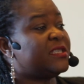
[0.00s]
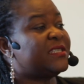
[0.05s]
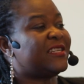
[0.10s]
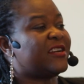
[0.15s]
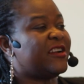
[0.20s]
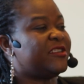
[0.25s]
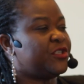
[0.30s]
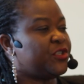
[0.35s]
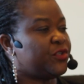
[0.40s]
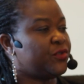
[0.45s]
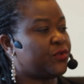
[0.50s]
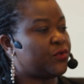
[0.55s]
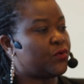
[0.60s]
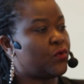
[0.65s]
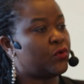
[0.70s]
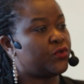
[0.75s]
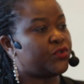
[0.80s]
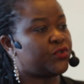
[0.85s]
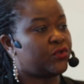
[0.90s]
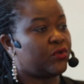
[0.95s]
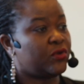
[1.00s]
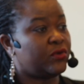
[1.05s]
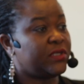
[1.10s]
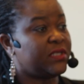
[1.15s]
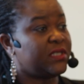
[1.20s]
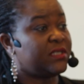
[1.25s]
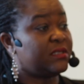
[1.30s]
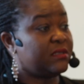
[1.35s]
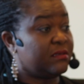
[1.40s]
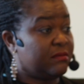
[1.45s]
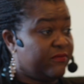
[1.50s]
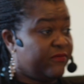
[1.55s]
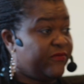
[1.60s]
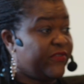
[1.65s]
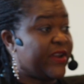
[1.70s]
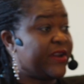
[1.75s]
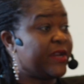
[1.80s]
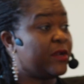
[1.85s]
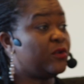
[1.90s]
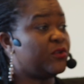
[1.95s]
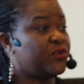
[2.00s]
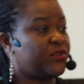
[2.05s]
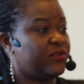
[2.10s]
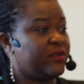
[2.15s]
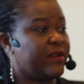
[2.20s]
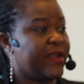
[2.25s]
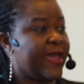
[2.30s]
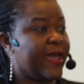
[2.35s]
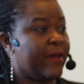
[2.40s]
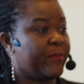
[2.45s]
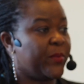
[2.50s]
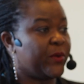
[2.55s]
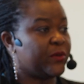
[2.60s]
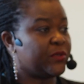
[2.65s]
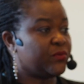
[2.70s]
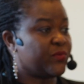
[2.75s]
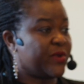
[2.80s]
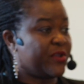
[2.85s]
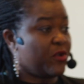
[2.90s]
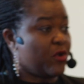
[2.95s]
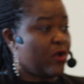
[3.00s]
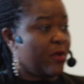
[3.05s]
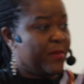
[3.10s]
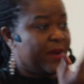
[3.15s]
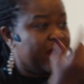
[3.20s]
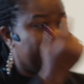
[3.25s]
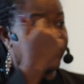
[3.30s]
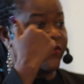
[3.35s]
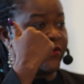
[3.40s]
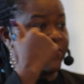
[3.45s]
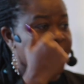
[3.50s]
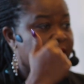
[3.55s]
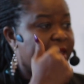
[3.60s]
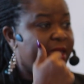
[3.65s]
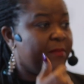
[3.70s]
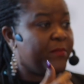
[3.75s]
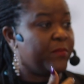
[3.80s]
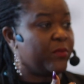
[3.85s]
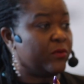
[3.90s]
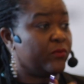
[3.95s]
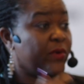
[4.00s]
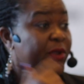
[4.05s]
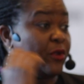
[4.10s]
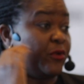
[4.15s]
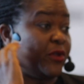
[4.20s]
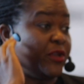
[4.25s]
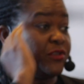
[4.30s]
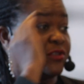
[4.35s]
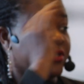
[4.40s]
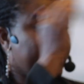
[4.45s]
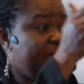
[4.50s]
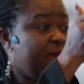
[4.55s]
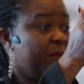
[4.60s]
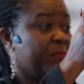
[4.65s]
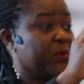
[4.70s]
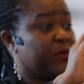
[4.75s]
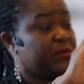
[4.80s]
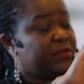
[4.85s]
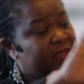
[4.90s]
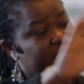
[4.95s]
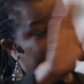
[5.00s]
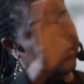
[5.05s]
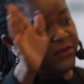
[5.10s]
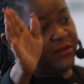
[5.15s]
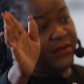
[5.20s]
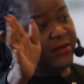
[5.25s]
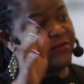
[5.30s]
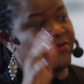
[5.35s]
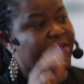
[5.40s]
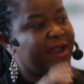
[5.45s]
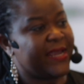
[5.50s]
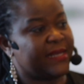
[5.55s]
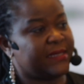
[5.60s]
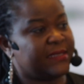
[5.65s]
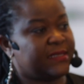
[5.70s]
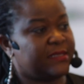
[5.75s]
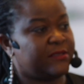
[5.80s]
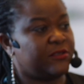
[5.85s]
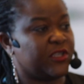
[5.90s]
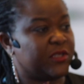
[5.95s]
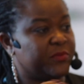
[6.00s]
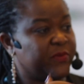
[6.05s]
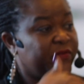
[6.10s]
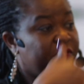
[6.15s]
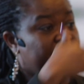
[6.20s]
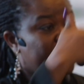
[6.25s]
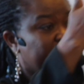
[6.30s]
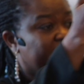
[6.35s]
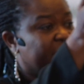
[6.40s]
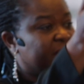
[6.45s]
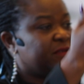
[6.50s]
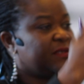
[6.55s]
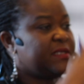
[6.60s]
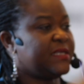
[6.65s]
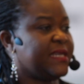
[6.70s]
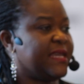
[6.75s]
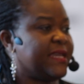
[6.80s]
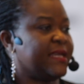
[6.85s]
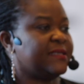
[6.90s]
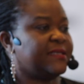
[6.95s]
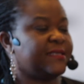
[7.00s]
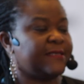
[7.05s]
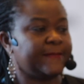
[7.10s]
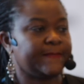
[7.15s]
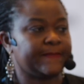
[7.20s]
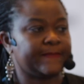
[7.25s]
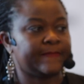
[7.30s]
Strategic Cold Store is very close to the airport. When you're coming out from the airport, when you're going to the airport is on the right, just before you get to the gate.